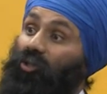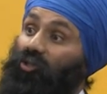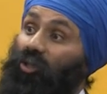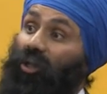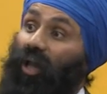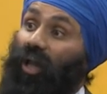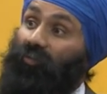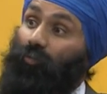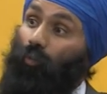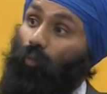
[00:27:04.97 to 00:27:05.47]
She
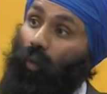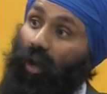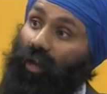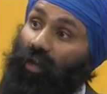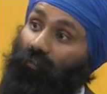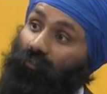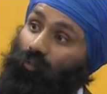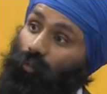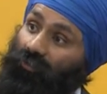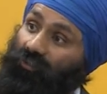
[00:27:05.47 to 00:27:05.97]
has a way
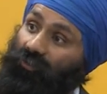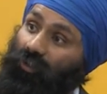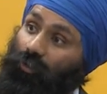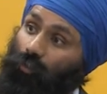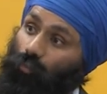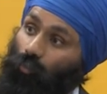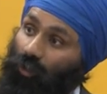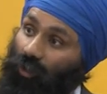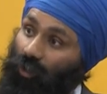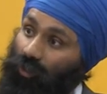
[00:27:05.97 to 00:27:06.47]
of twisting
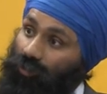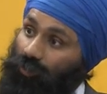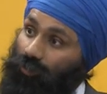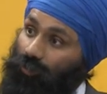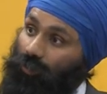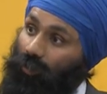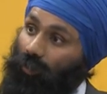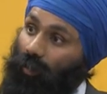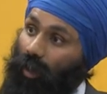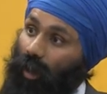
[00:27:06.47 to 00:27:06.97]
the
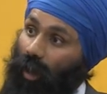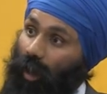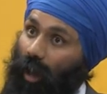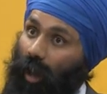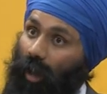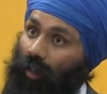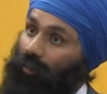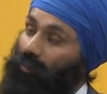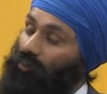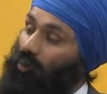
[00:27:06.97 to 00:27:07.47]
words
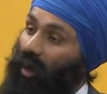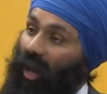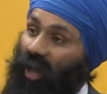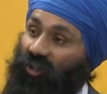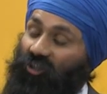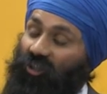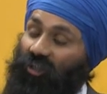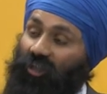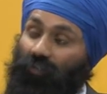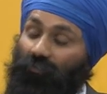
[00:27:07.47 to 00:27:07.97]
and not
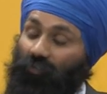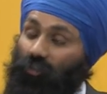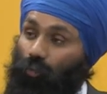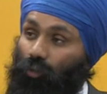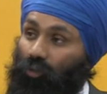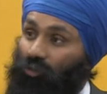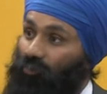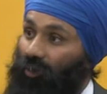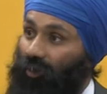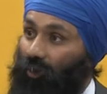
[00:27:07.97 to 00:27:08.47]
actually giving you
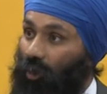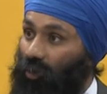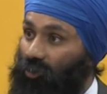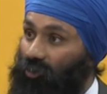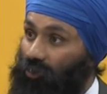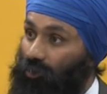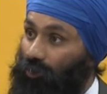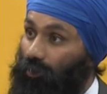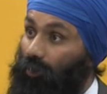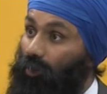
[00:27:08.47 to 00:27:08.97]
a straight
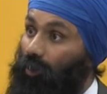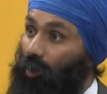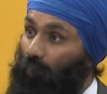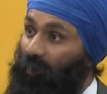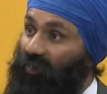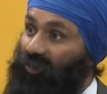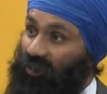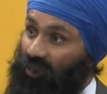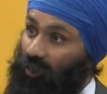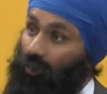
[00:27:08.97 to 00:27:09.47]
answer,
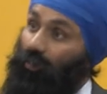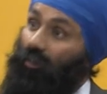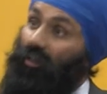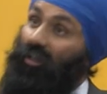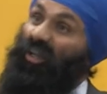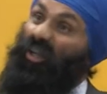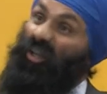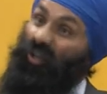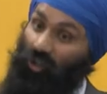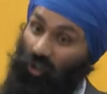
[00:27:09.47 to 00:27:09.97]
but
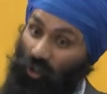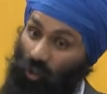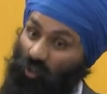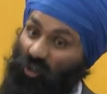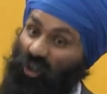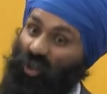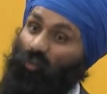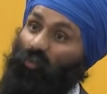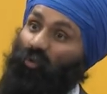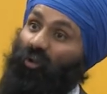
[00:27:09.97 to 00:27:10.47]
still
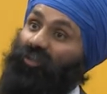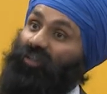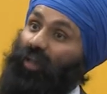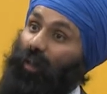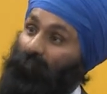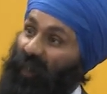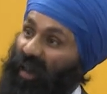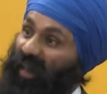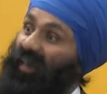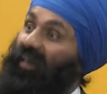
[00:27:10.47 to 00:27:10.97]
using words
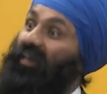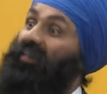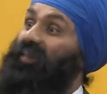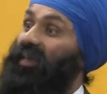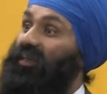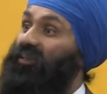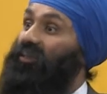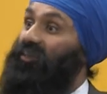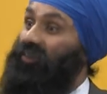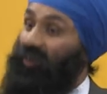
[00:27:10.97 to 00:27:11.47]
and making a
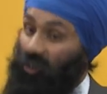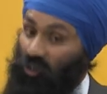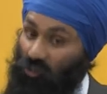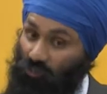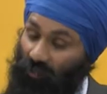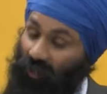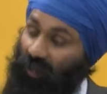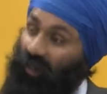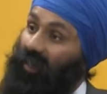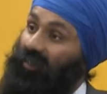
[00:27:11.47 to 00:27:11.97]
sentence and
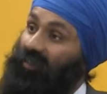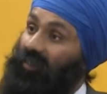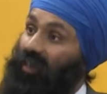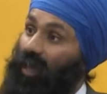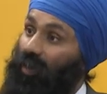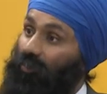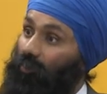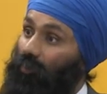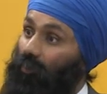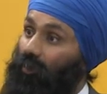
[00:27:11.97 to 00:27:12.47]
stringing it
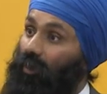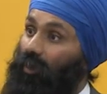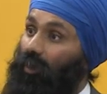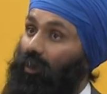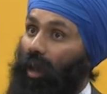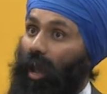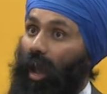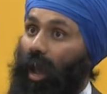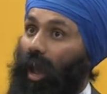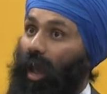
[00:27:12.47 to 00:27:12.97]
together
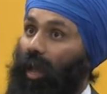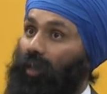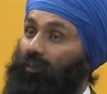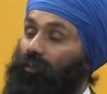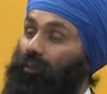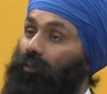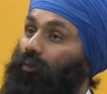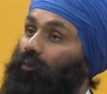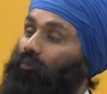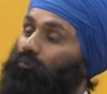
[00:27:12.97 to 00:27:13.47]

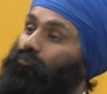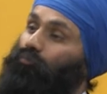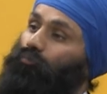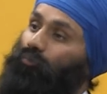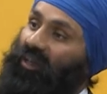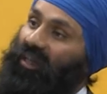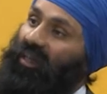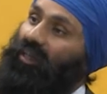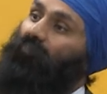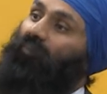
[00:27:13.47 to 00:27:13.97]
and
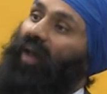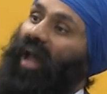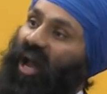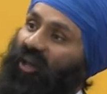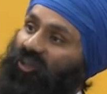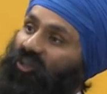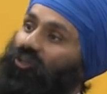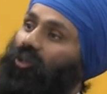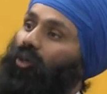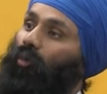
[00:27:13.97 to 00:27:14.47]

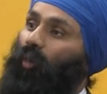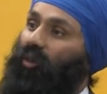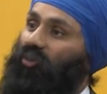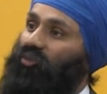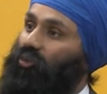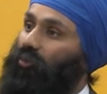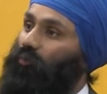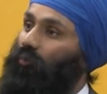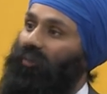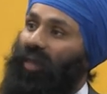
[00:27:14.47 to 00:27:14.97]
rehashing the
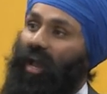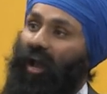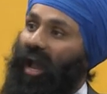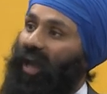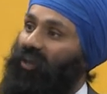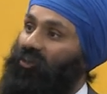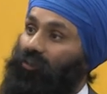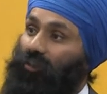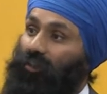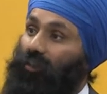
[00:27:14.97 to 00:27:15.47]
question without
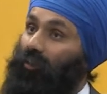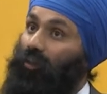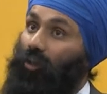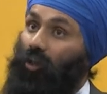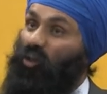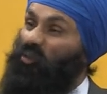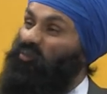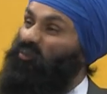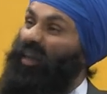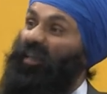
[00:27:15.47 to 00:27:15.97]
actually
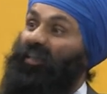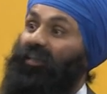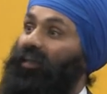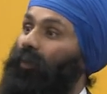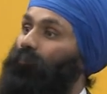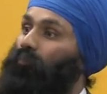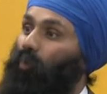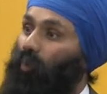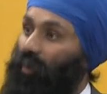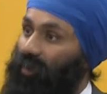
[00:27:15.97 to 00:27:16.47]
creating
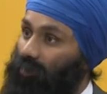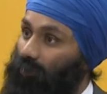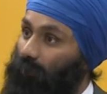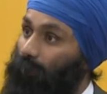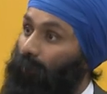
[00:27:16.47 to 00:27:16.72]
a point.